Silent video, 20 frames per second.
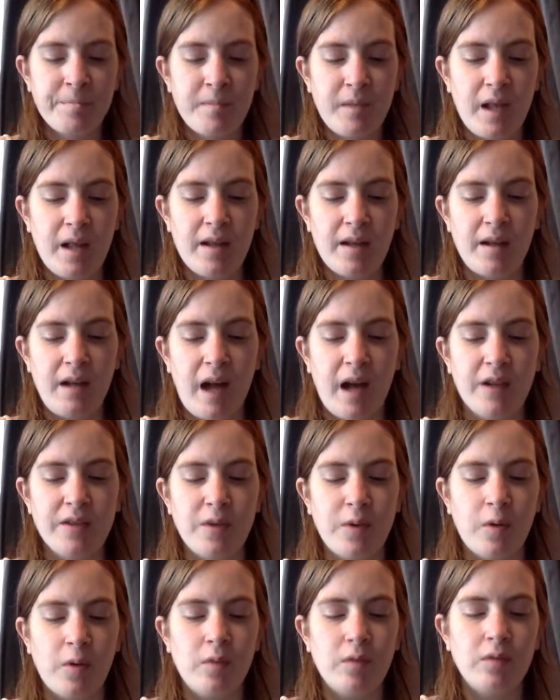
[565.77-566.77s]
And
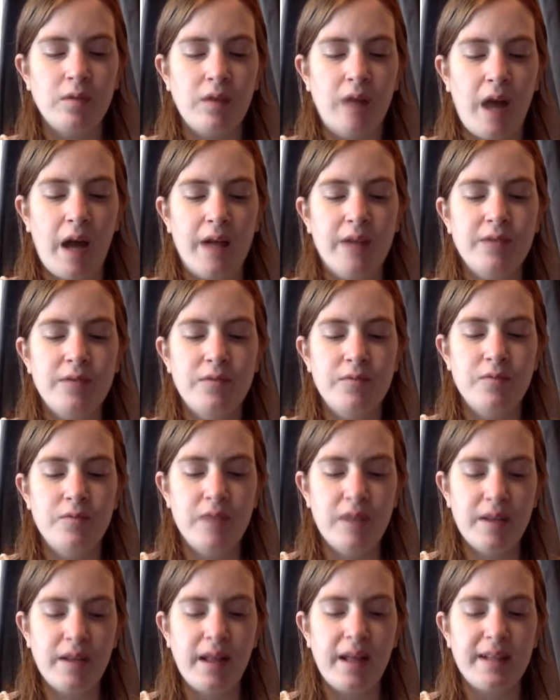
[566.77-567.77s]
I
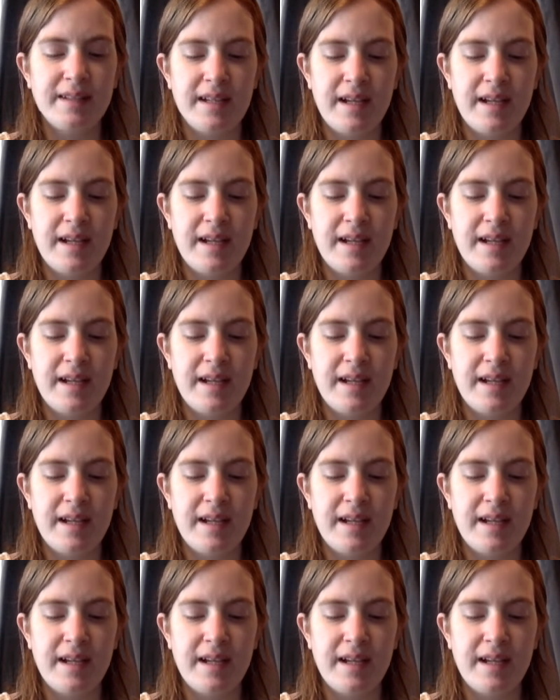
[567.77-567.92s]
realize